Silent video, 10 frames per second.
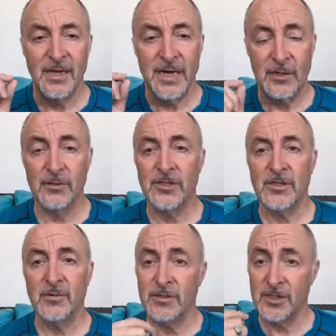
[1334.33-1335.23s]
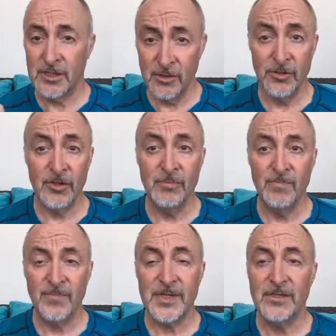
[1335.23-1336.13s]
and also onto YouTube.
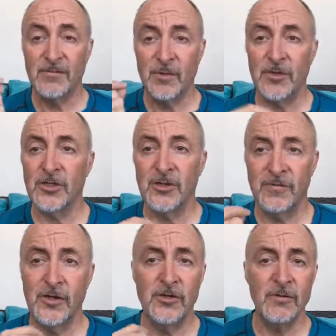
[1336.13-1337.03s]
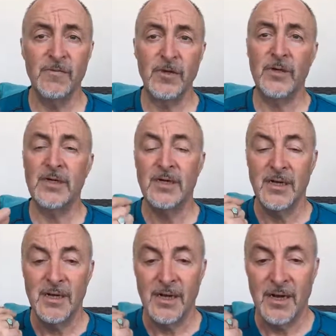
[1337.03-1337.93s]
So if you watch, if you're a YouTube viewer,
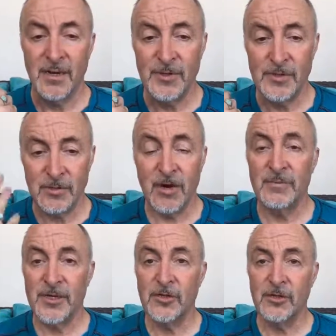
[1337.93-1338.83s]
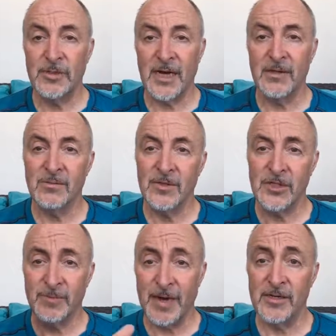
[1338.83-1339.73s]
um, you can subscribe to my YouTube channel, which
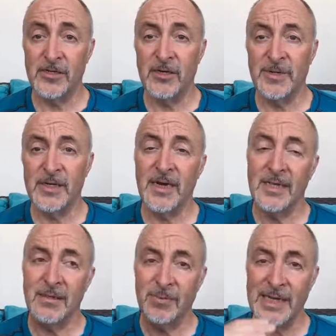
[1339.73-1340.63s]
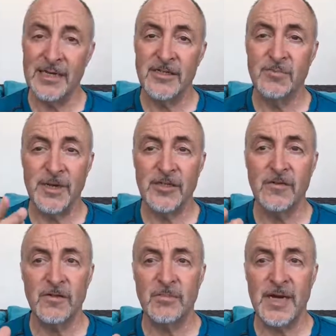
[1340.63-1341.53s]
is Barry Selby, and the playlist is
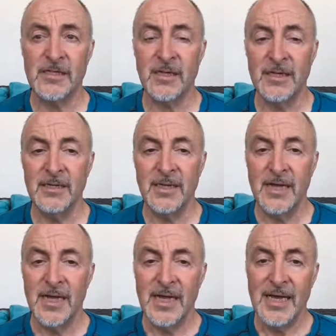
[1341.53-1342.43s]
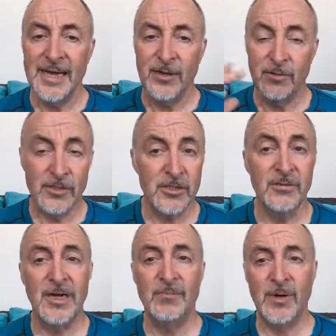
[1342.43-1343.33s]
Messages from the Masculine and
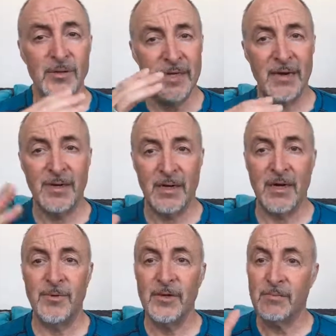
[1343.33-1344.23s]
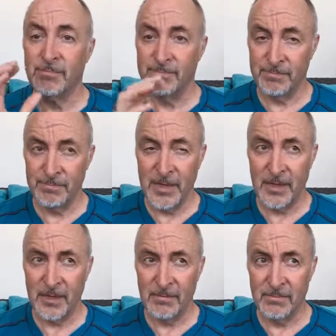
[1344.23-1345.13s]
also now I'm building out my library on
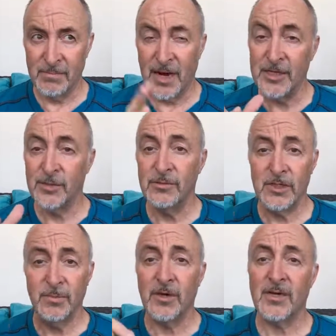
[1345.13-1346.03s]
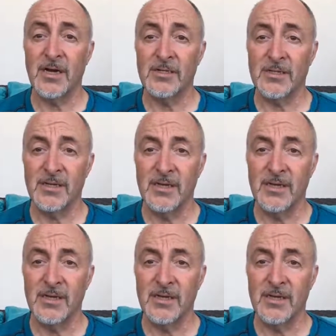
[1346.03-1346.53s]
um, iTunes and podcast.